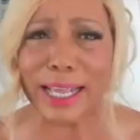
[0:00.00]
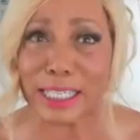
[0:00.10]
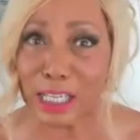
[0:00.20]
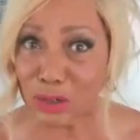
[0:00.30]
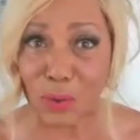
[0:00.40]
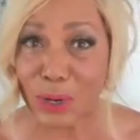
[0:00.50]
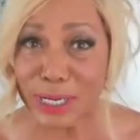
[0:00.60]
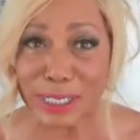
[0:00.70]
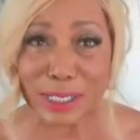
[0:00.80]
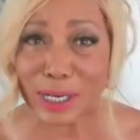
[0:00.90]
as his
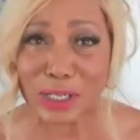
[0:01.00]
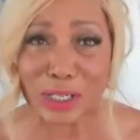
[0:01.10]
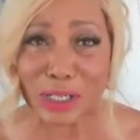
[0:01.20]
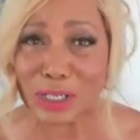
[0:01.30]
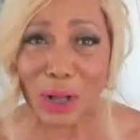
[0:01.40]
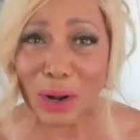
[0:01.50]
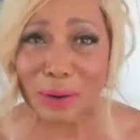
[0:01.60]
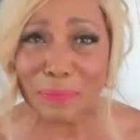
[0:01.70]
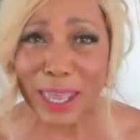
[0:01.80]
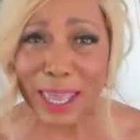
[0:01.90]
voice touched us all.